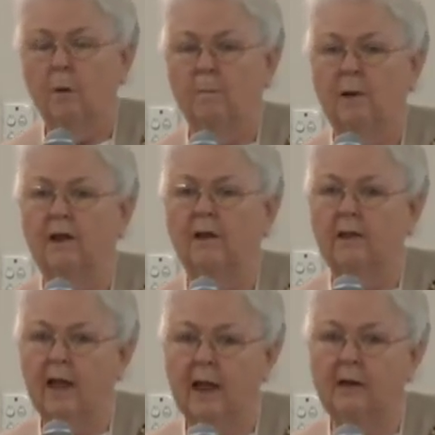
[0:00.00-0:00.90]
But
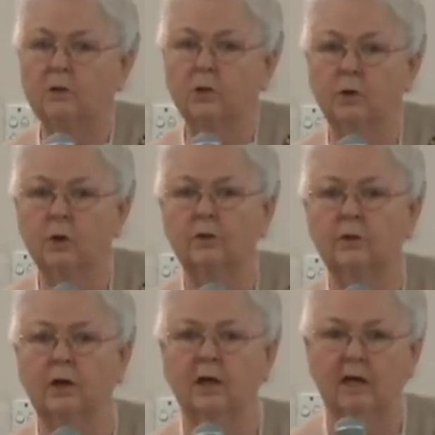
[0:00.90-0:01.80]
they took
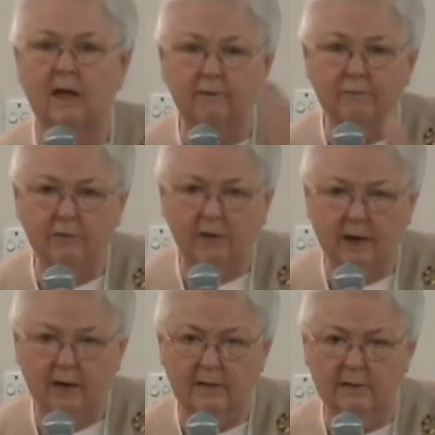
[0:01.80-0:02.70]
the
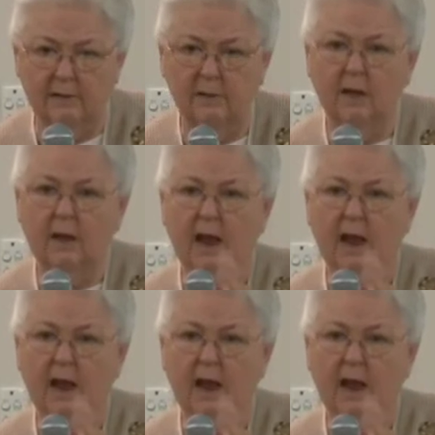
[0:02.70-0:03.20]
giftings